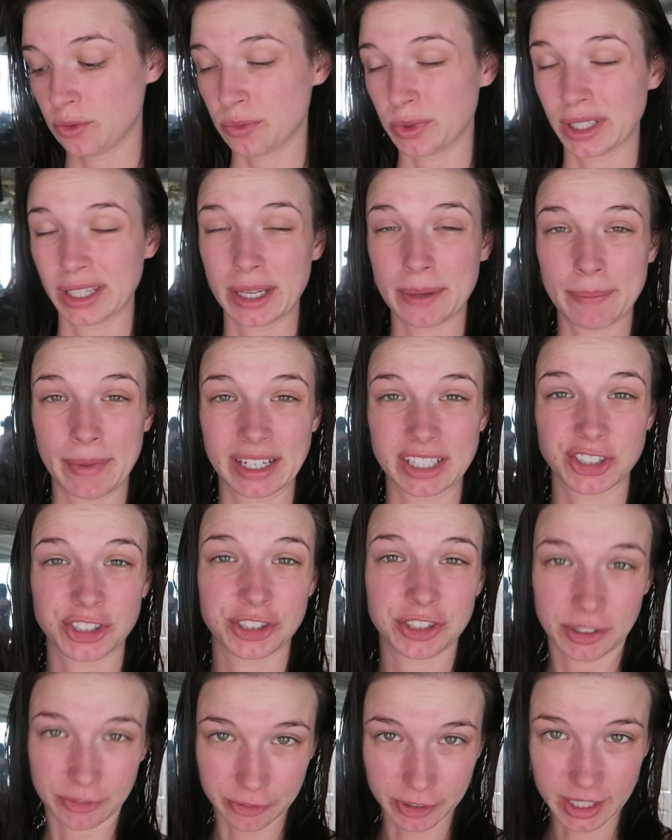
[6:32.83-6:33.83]
really
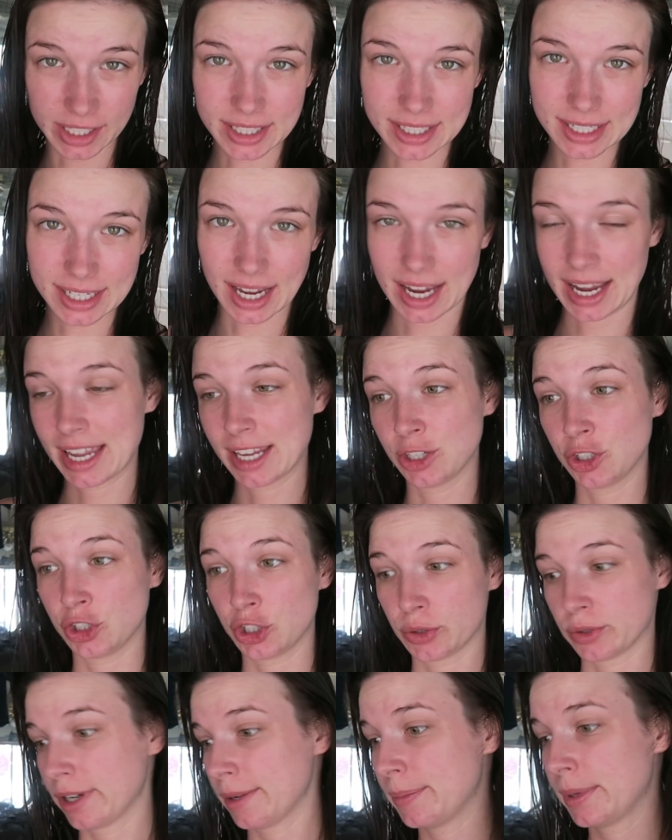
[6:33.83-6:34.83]
much different. I
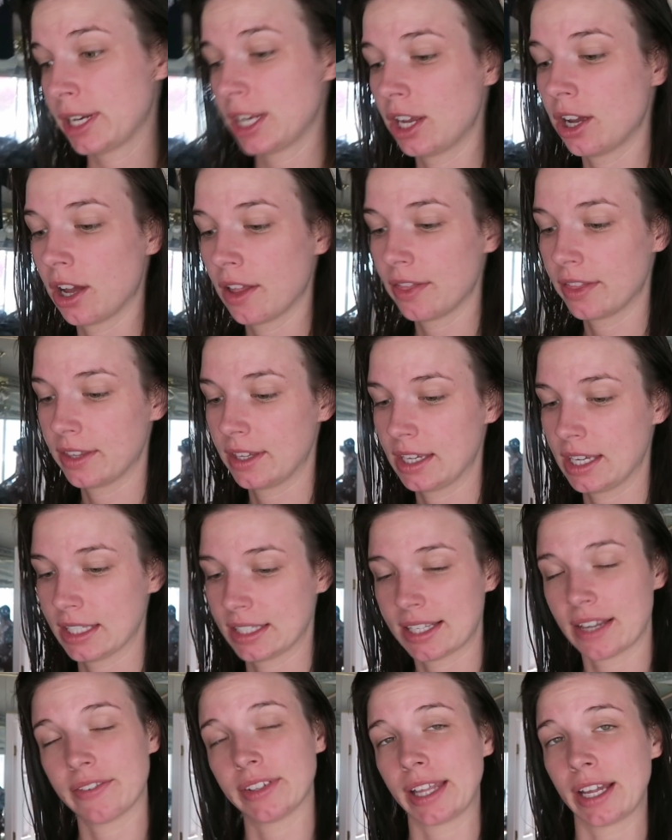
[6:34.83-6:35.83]
enjoy putting on the
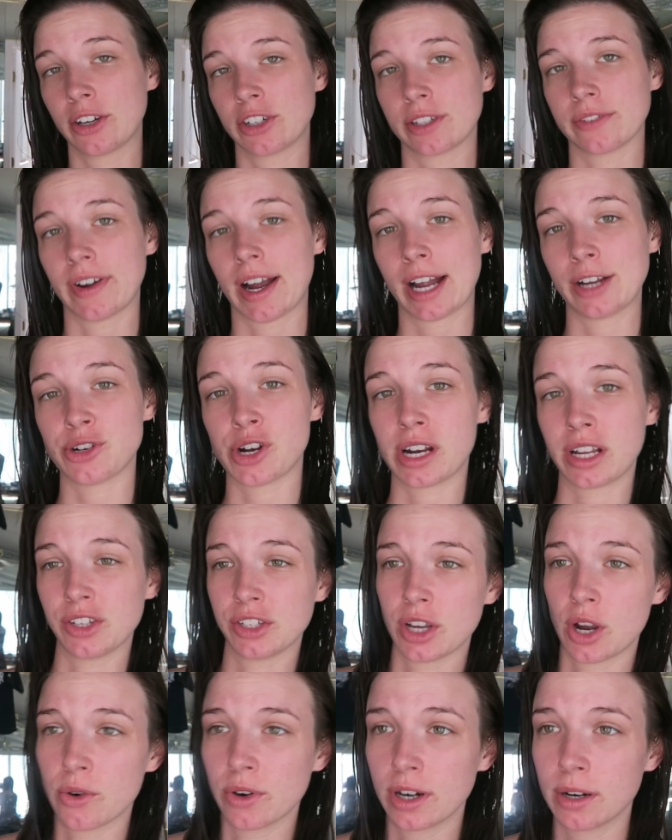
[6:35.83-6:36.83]
7 layers of
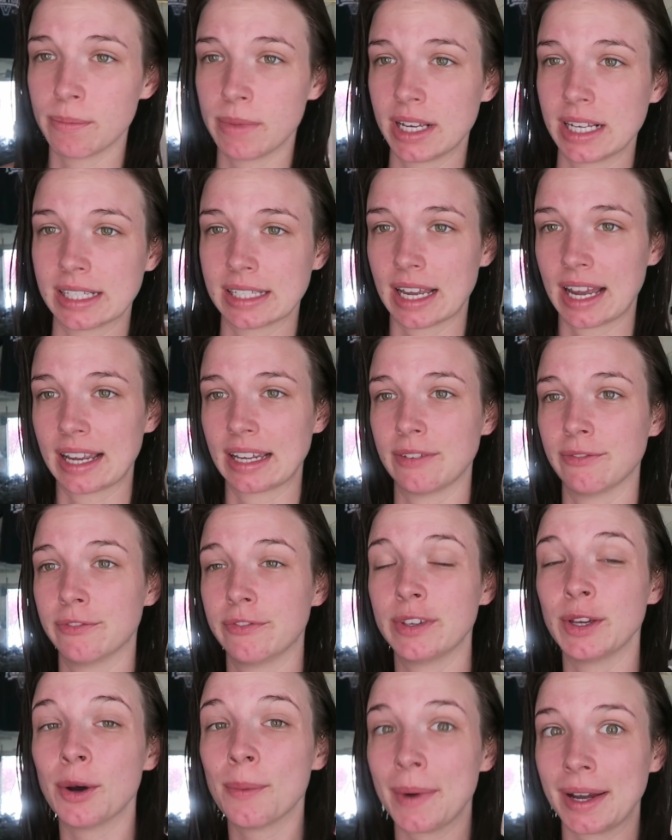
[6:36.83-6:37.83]
hydrating toner because I can
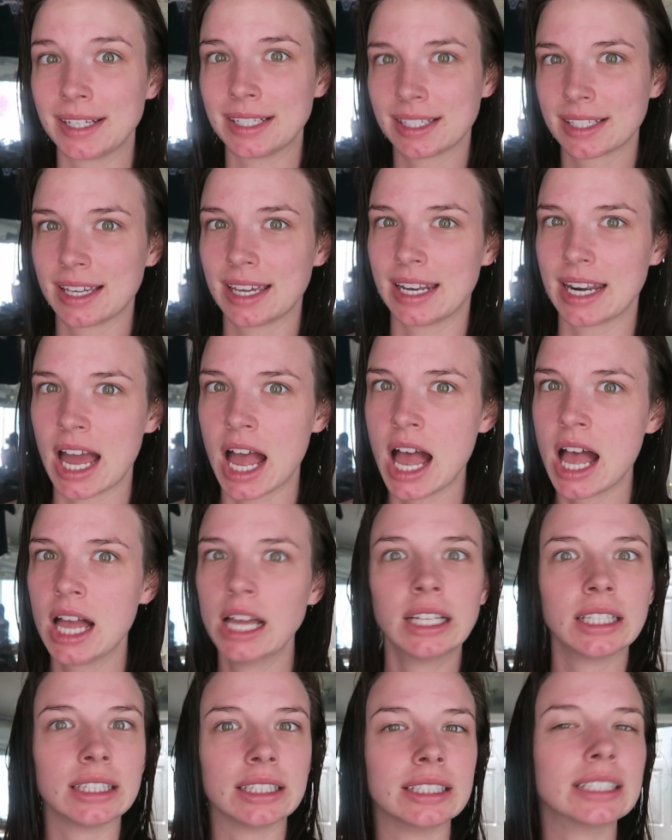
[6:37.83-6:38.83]
feel my skin
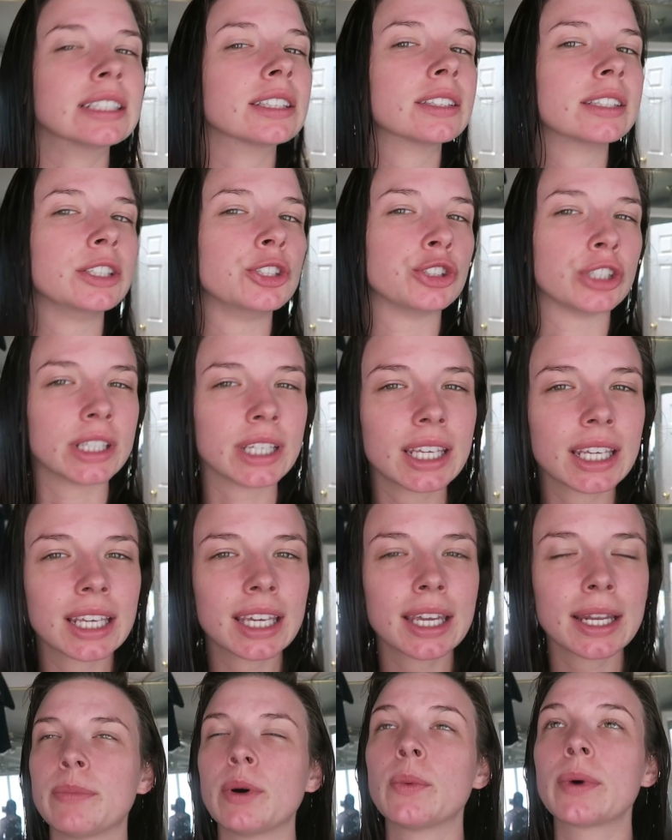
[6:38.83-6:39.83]
literally drinking
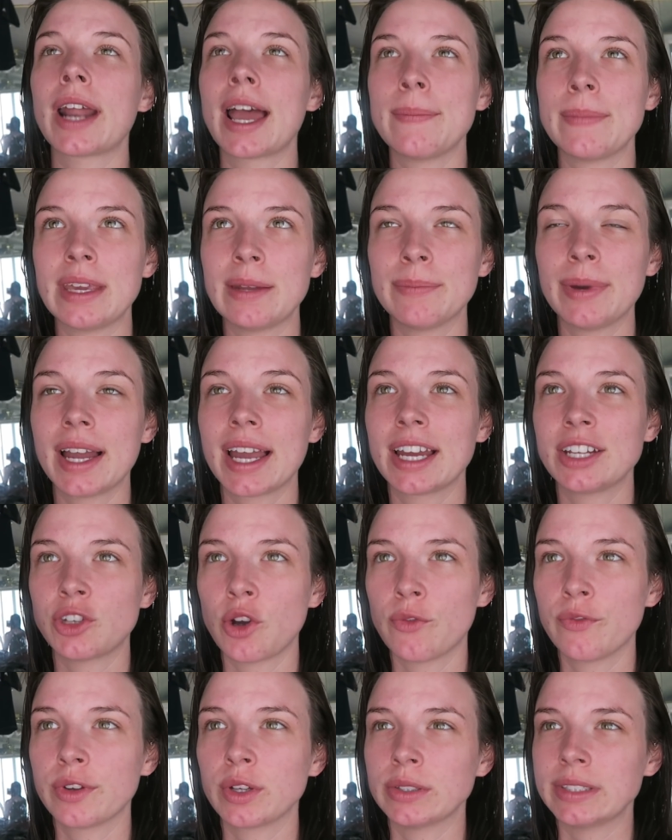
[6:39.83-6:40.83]
it. But what I mean by I
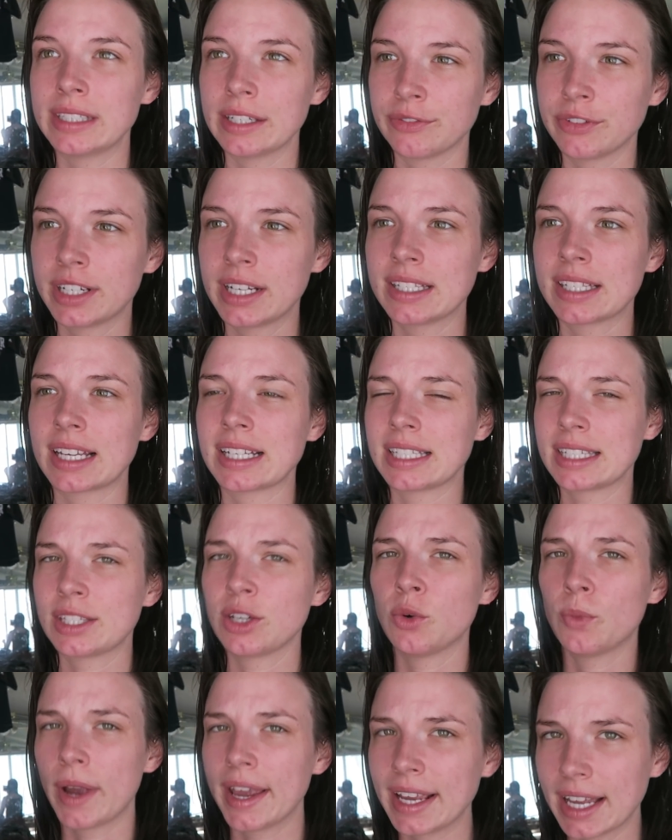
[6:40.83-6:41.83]
don't feel different is I
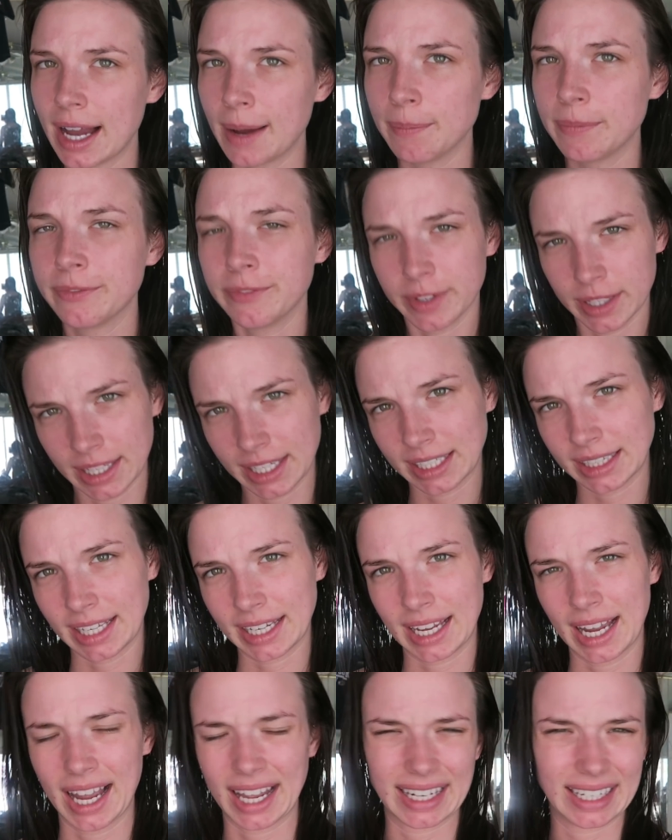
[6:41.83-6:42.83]
still wake up feeling
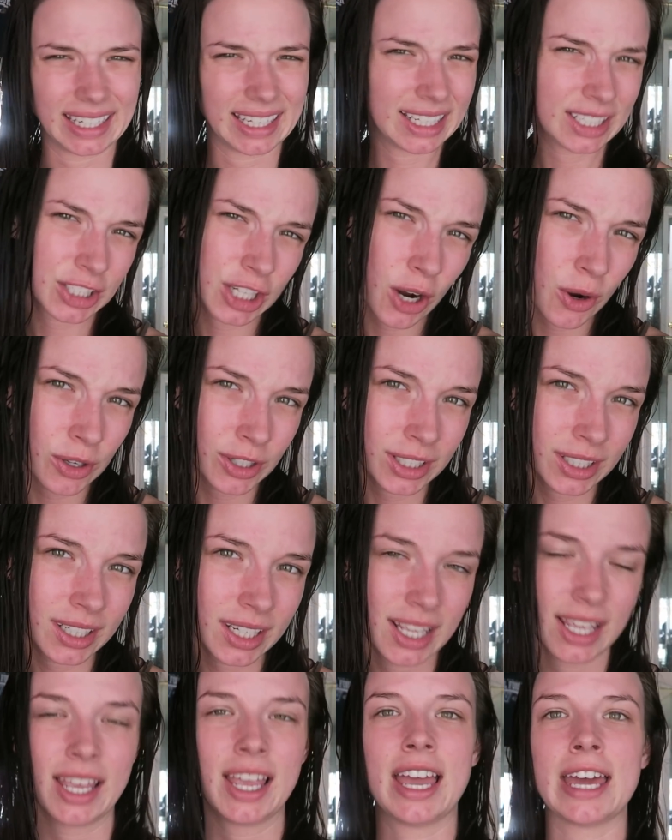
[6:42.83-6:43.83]
like I need
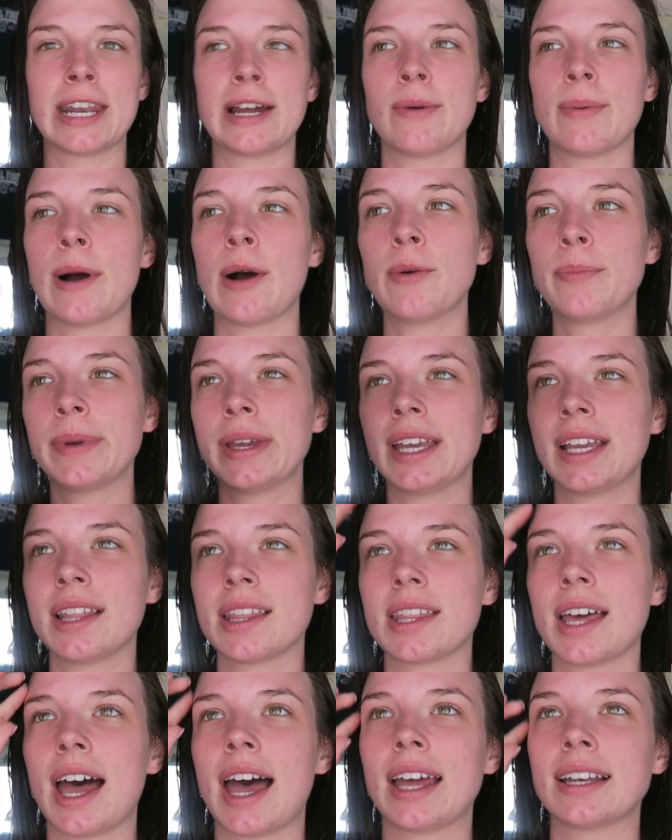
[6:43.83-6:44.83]
toner, and I'm
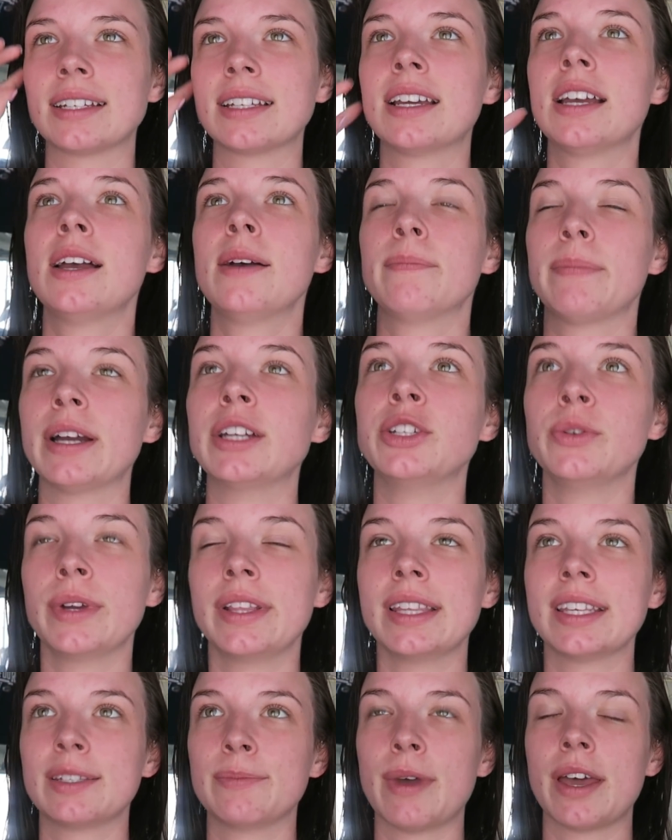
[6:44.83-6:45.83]
hoping that by
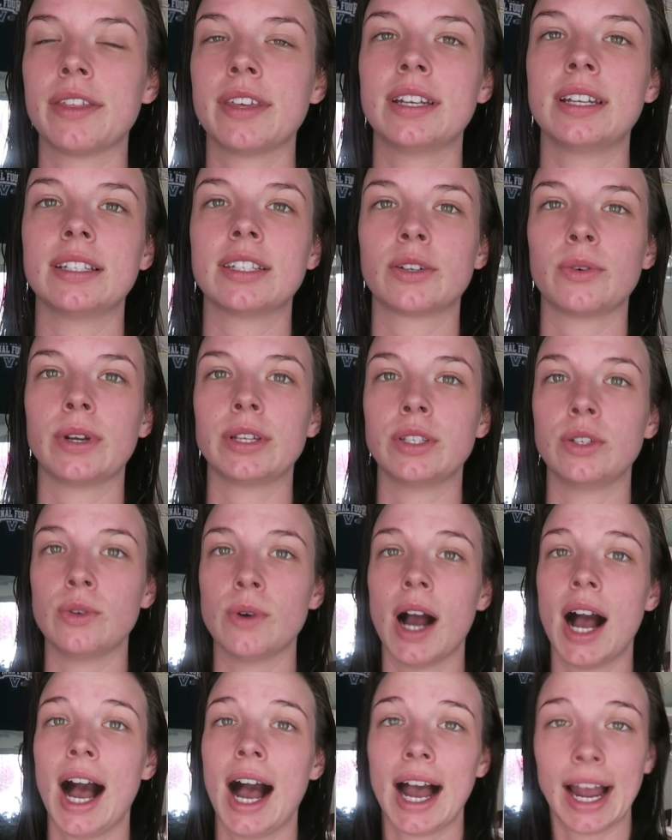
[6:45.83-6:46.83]
doing this method it's going
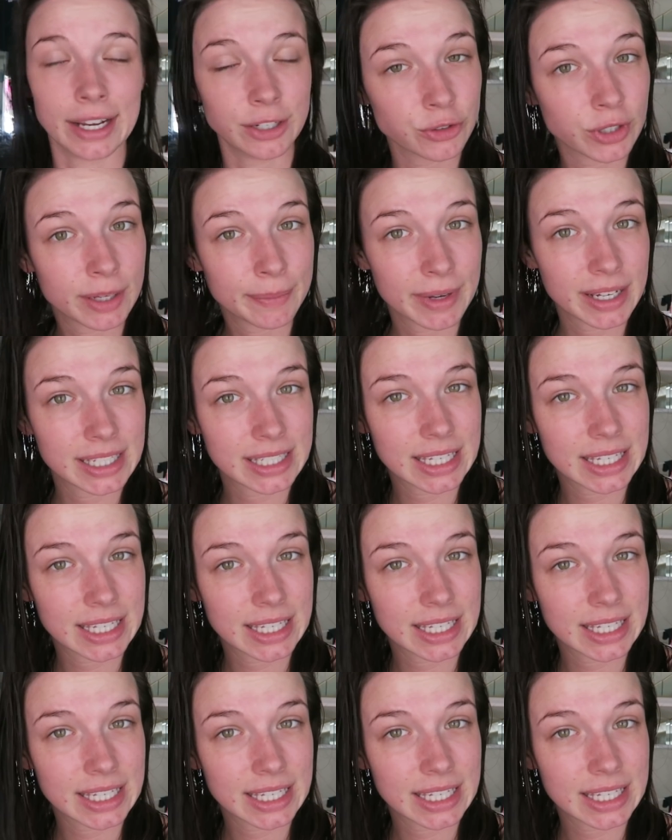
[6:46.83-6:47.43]
to hydrate my